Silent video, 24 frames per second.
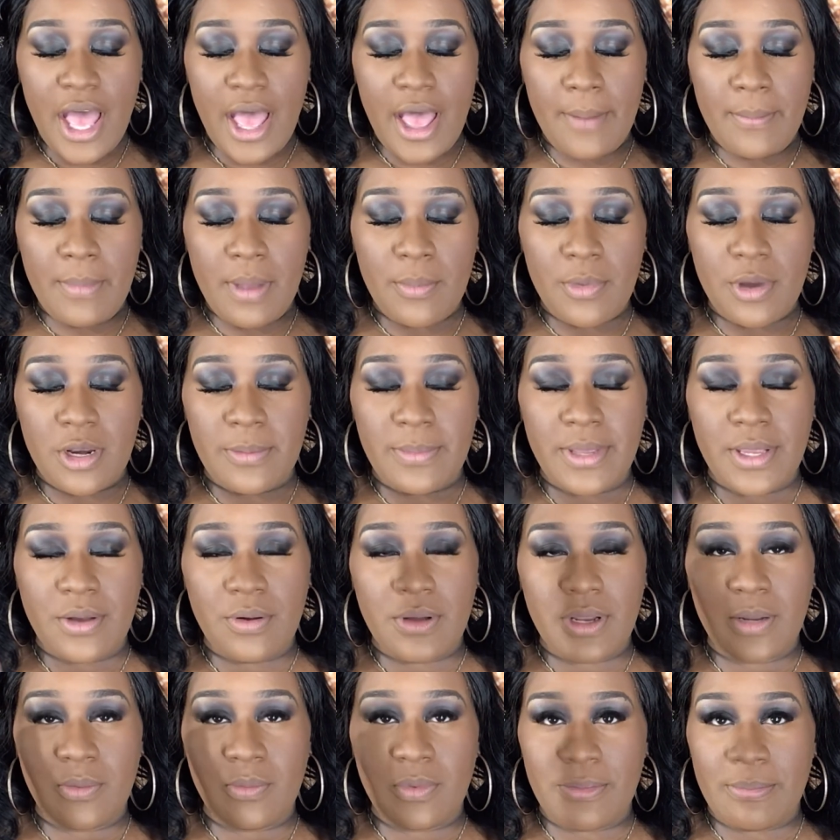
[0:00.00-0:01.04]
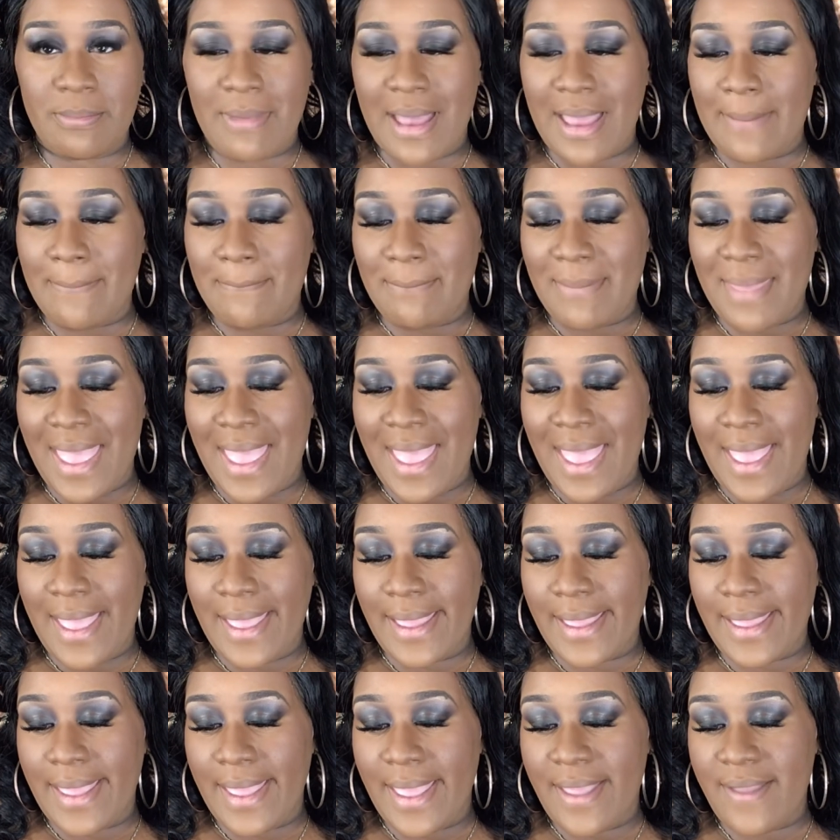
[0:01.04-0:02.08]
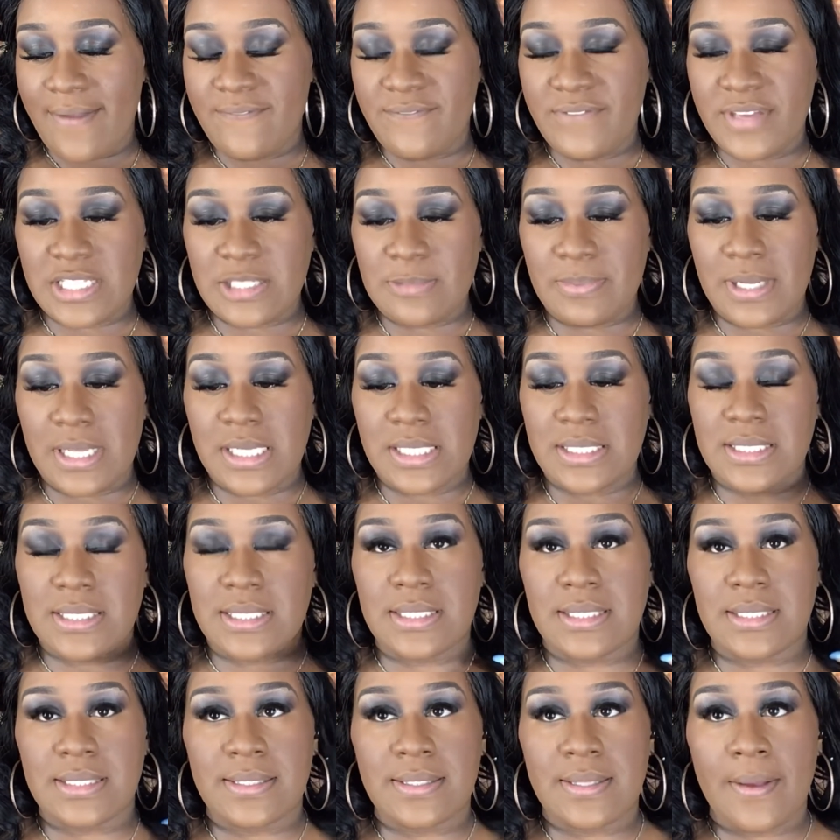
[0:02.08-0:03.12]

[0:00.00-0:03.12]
I'm going to be going in with my MAC Fix Plus.